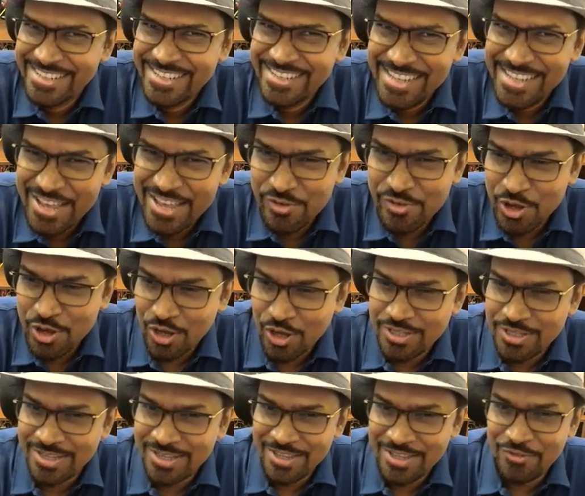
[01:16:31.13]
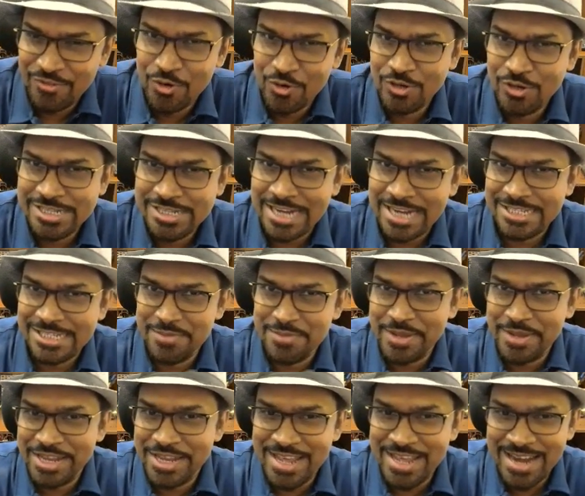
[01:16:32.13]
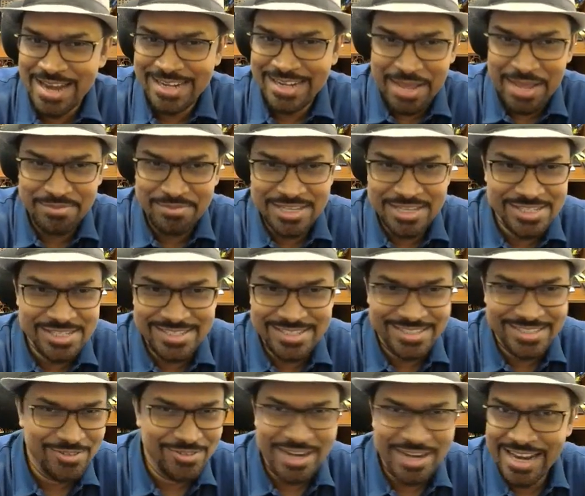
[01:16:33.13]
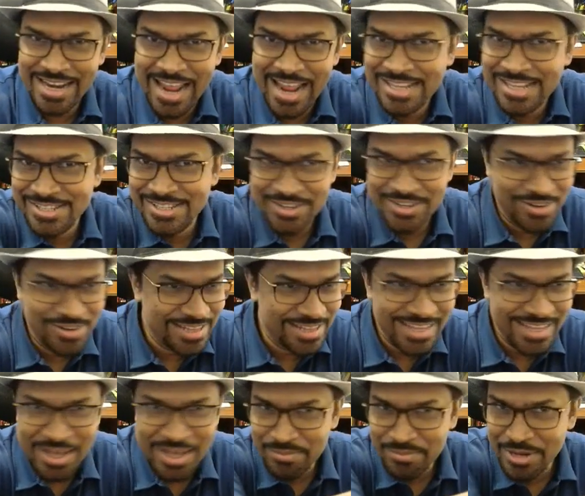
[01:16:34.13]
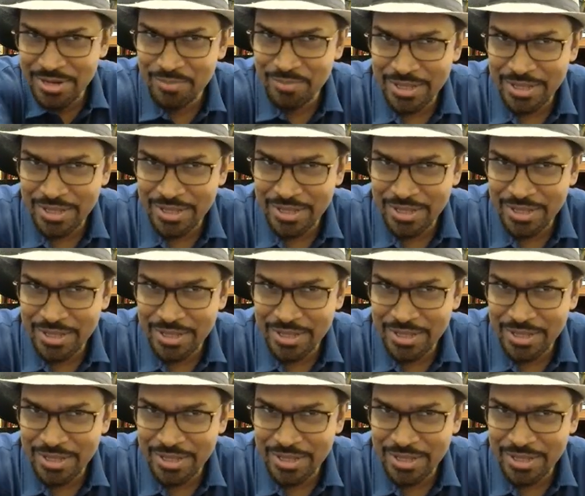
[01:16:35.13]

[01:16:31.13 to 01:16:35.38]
if you got the if you go to chat gpt and type this you'll get the answer you'll get the complete python